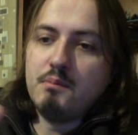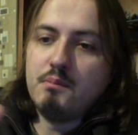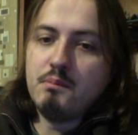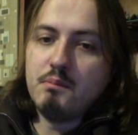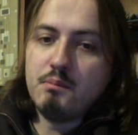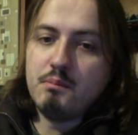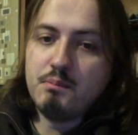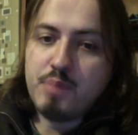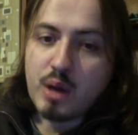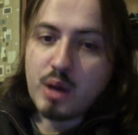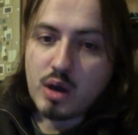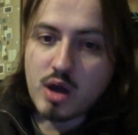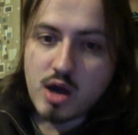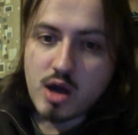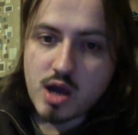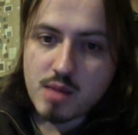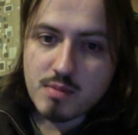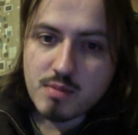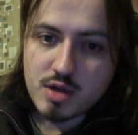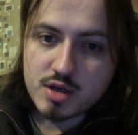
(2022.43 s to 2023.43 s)

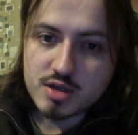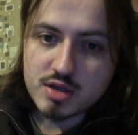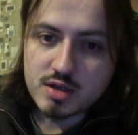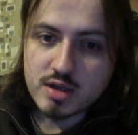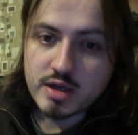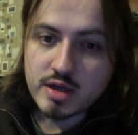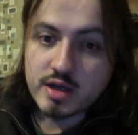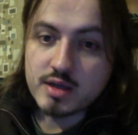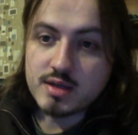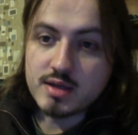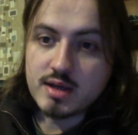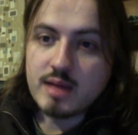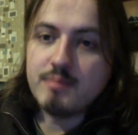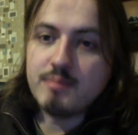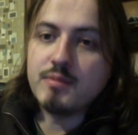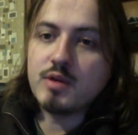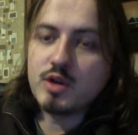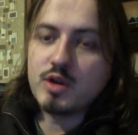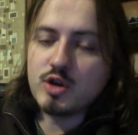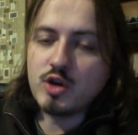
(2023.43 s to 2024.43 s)
Bolheim had
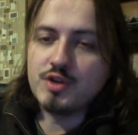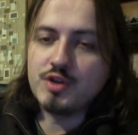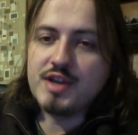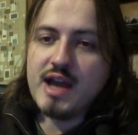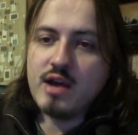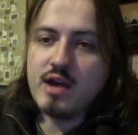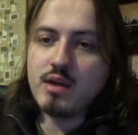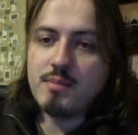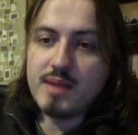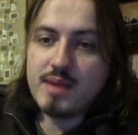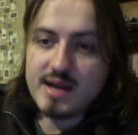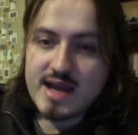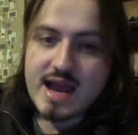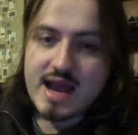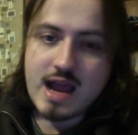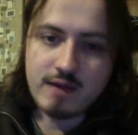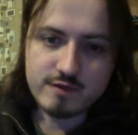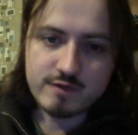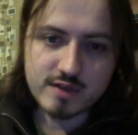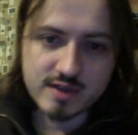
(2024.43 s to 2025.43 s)
gone down a bit
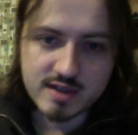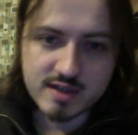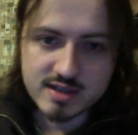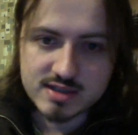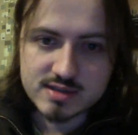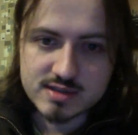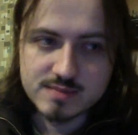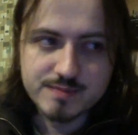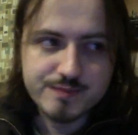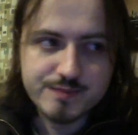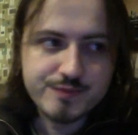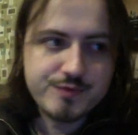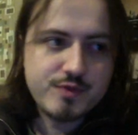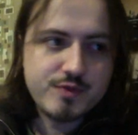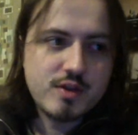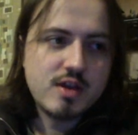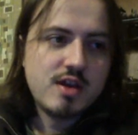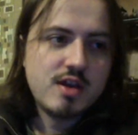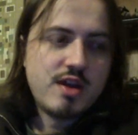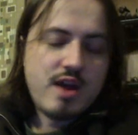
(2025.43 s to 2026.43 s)
after this.
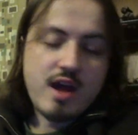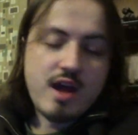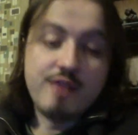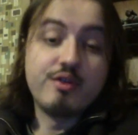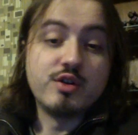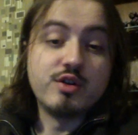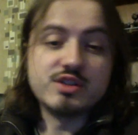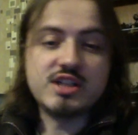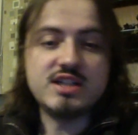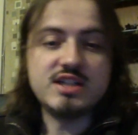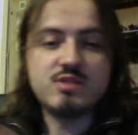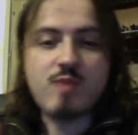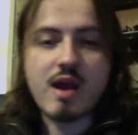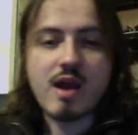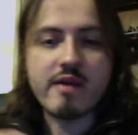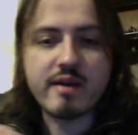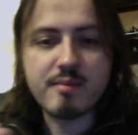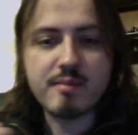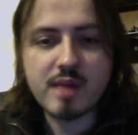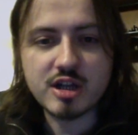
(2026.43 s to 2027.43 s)
And of course he's
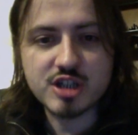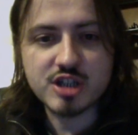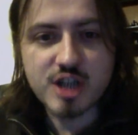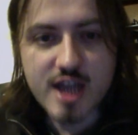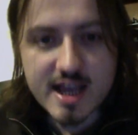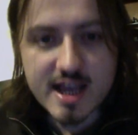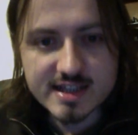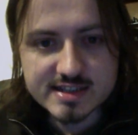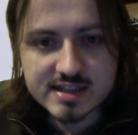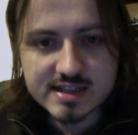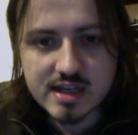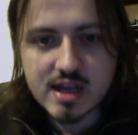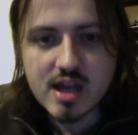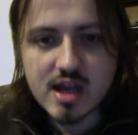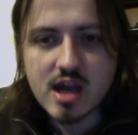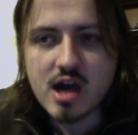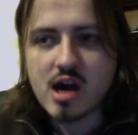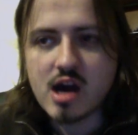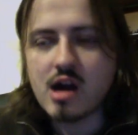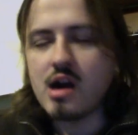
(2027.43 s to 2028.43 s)
wearing much less
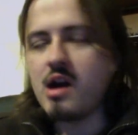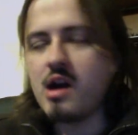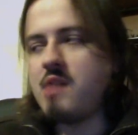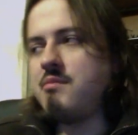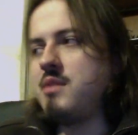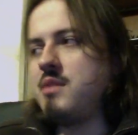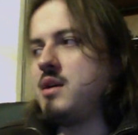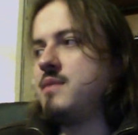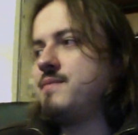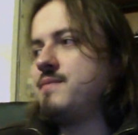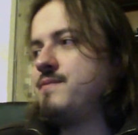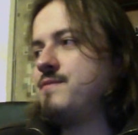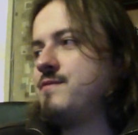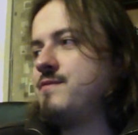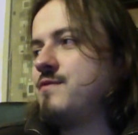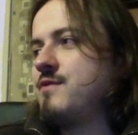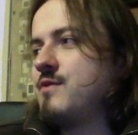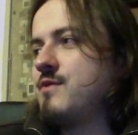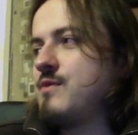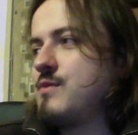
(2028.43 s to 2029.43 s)
armour.
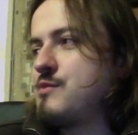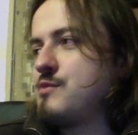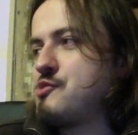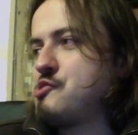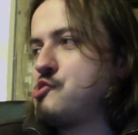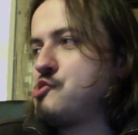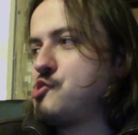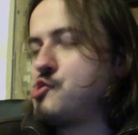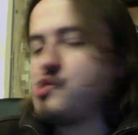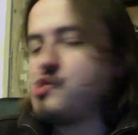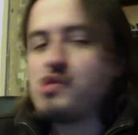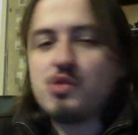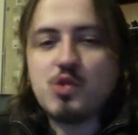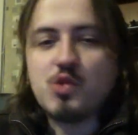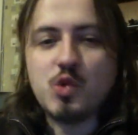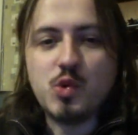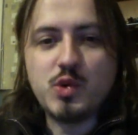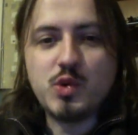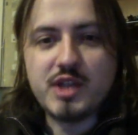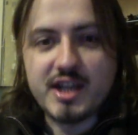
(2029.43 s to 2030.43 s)

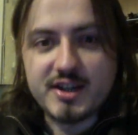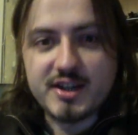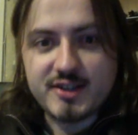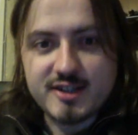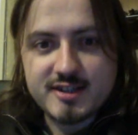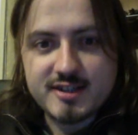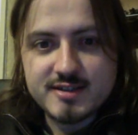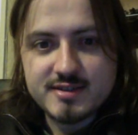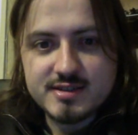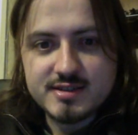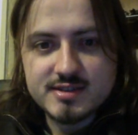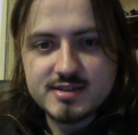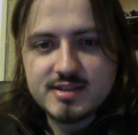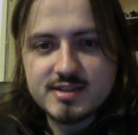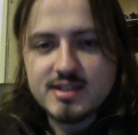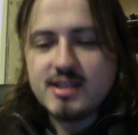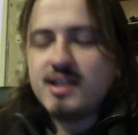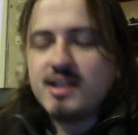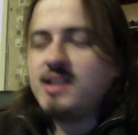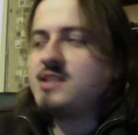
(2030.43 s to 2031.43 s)
Oh dear.
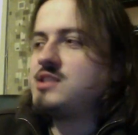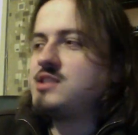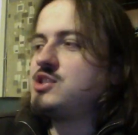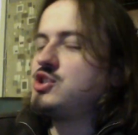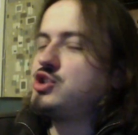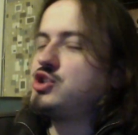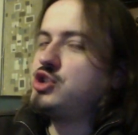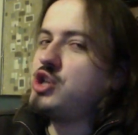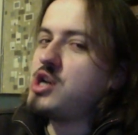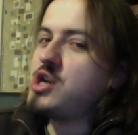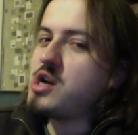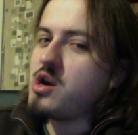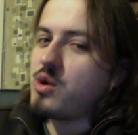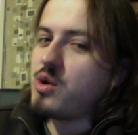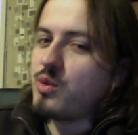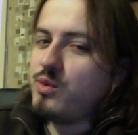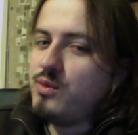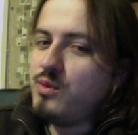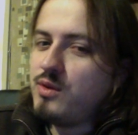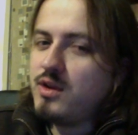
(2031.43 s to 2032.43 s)

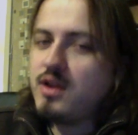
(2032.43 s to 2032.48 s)
So,